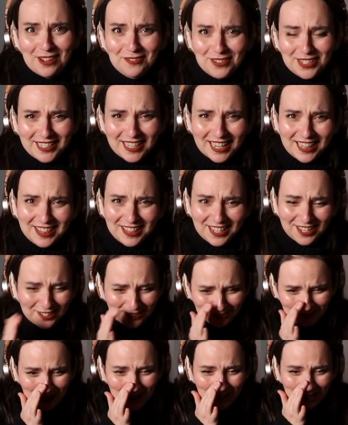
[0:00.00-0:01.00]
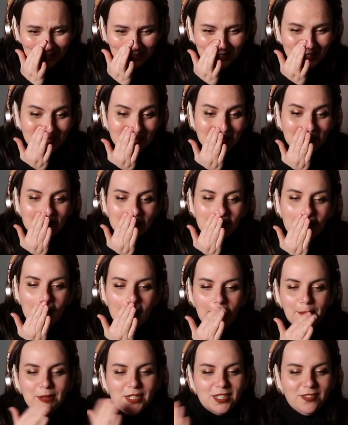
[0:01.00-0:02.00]
ever said third world? Yeah.
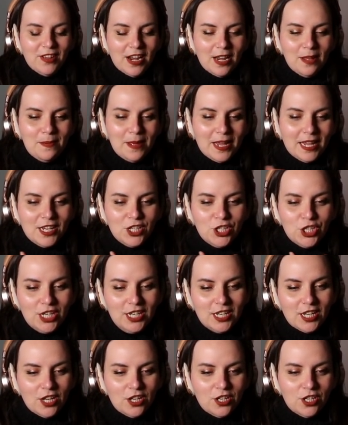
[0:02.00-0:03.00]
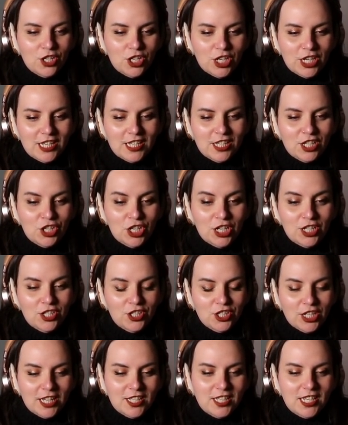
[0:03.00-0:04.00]
Um, but developing, she uh, she she
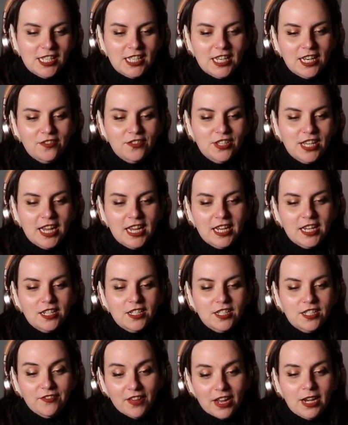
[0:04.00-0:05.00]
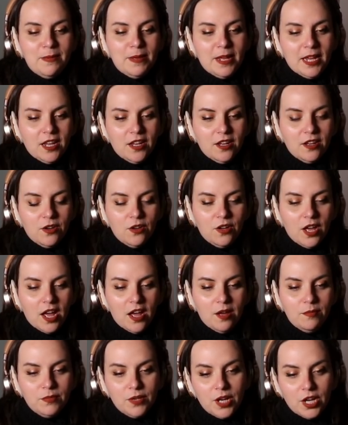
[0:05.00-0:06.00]
suggests instead of saying developing
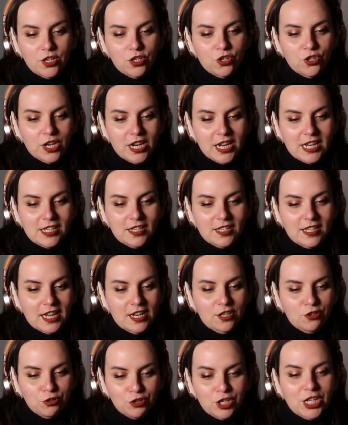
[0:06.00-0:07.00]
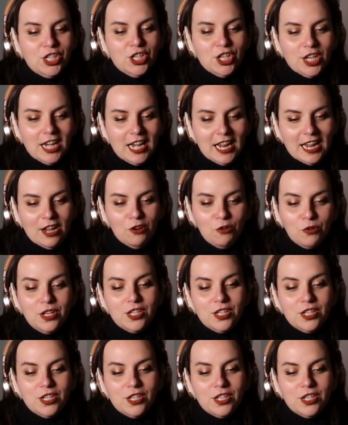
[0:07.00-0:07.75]
um, countries, say traditionally or